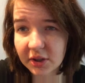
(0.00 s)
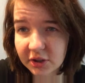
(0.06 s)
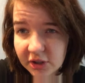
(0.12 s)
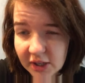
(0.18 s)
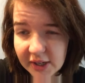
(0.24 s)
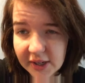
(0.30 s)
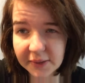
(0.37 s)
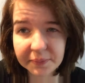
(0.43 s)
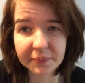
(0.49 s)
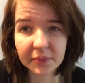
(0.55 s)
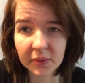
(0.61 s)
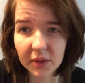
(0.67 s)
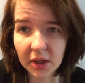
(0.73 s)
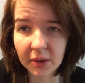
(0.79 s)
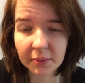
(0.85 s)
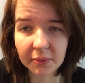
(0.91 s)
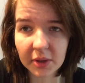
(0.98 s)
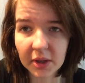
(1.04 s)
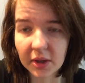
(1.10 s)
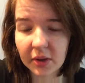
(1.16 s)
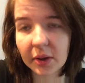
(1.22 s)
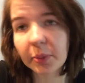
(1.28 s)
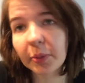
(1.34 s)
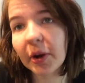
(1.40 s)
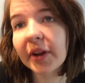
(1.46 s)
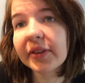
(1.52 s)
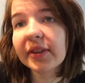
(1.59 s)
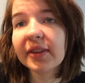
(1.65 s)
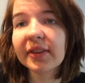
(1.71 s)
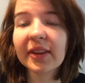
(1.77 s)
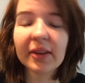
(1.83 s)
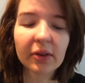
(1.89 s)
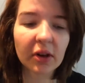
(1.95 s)
try to help the healing
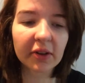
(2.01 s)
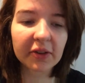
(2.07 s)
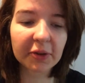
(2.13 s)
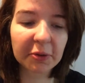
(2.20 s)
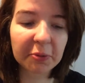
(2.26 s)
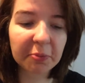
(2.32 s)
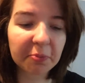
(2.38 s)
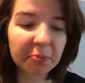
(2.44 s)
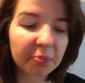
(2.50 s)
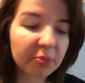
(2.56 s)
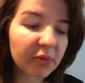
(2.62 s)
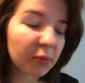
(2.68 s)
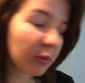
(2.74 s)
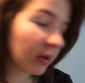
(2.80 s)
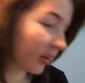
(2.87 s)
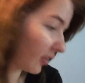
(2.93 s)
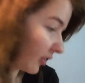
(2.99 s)
process, and also spray